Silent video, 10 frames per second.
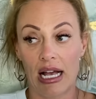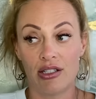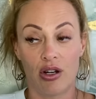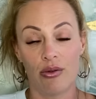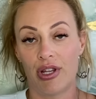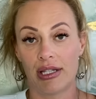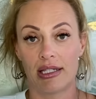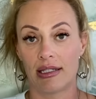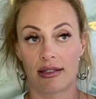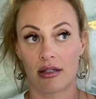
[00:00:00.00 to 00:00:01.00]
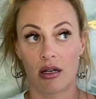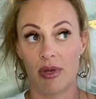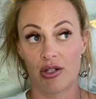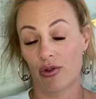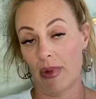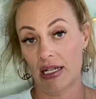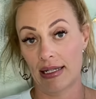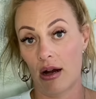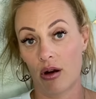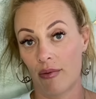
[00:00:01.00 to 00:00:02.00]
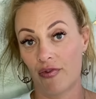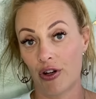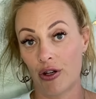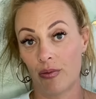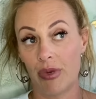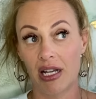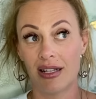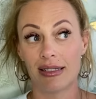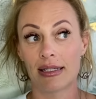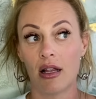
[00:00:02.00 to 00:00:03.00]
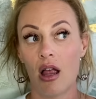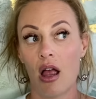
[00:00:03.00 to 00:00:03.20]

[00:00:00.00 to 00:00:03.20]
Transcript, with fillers: I don't think that this is gonna be a tremendous outcome for you, because